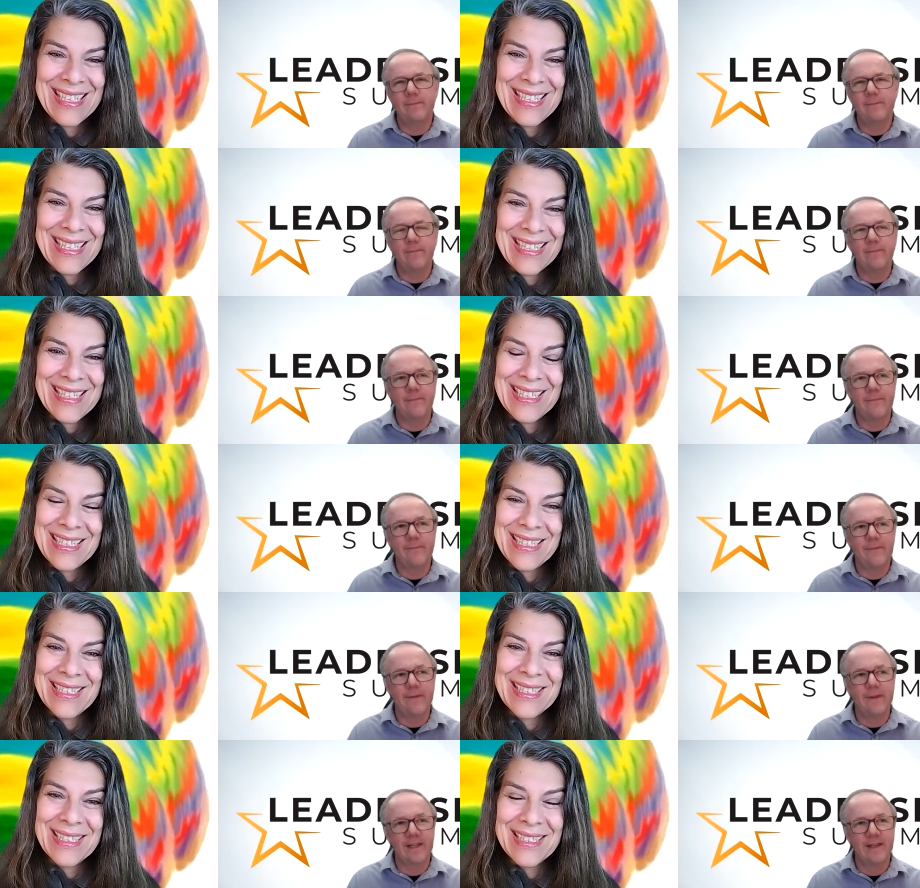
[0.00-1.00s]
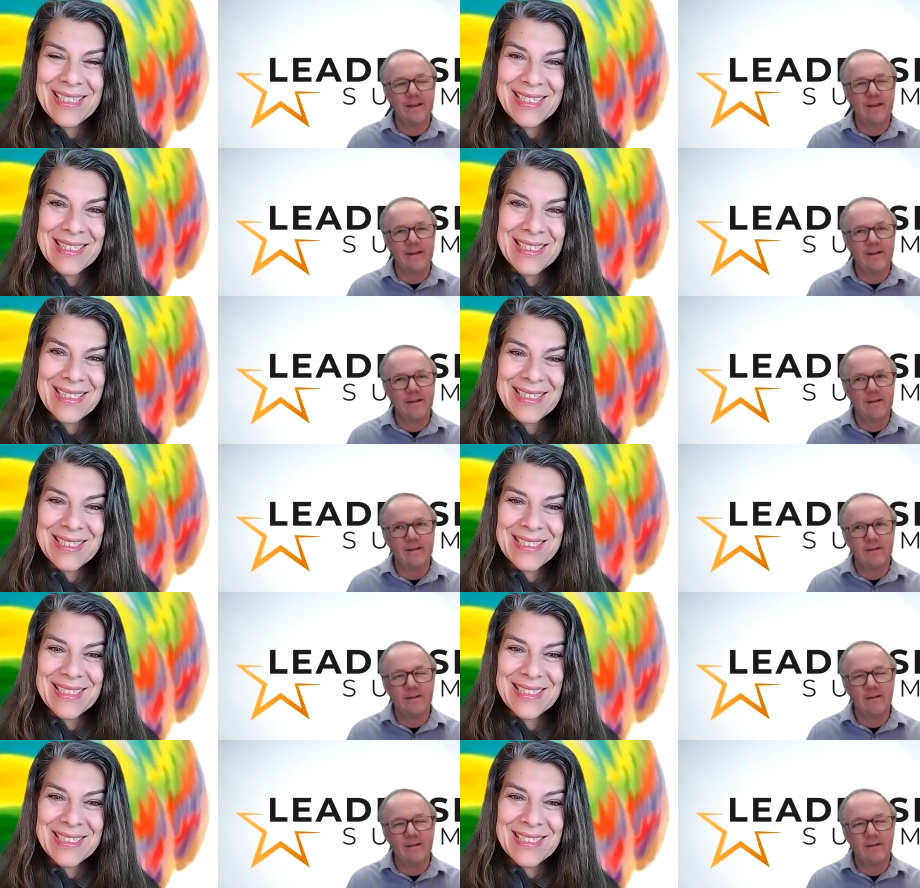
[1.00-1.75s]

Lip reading: (silence)